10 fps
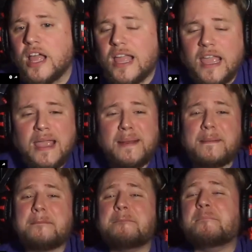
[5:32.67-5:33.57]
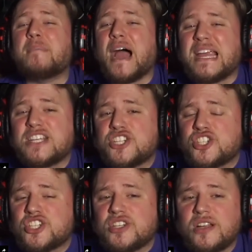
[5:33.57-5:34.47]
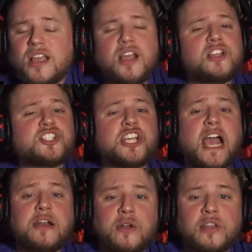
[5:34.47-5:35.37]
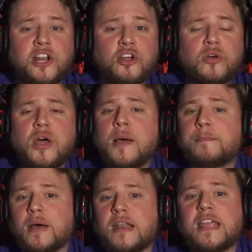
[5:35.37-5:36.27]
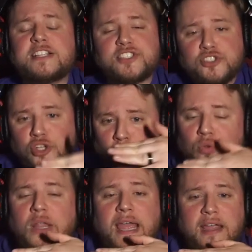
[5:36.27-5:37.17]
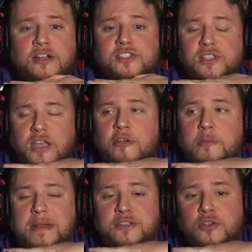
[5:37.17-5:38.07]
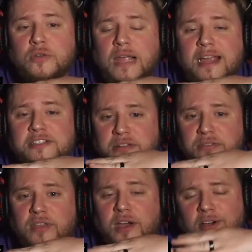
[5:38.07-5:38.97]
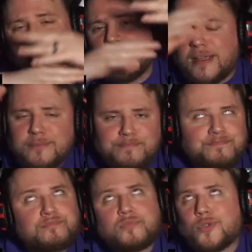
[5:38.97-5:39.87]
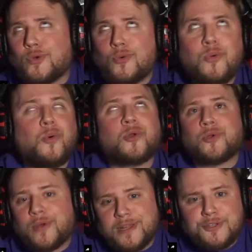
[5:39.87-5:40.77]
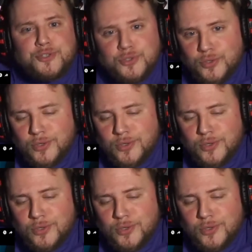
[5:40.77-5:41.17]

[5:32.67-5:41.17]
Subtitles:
it might shatter a little, but it's two layers. It would be two layers of like quarter inch,